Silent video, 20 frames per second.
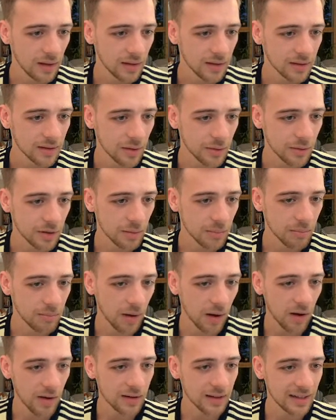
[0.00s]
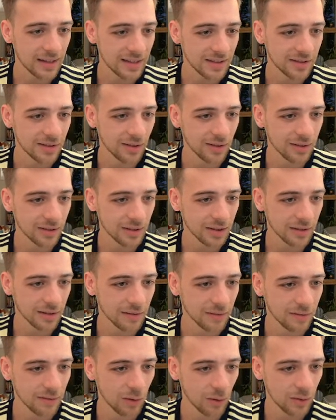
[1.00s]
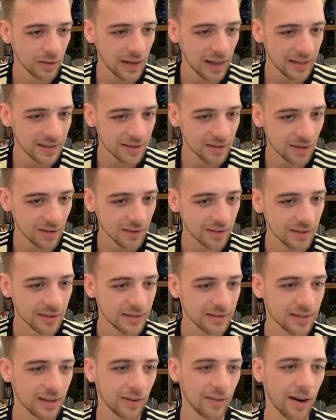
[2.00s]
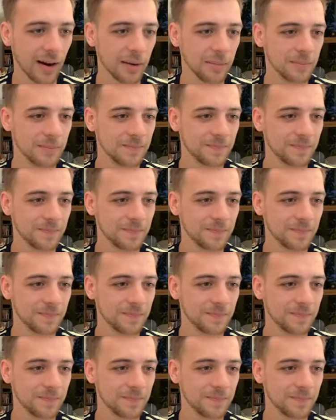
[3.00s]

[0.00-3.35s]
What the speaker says: So Barkley's gone. Fournette's gone. All right.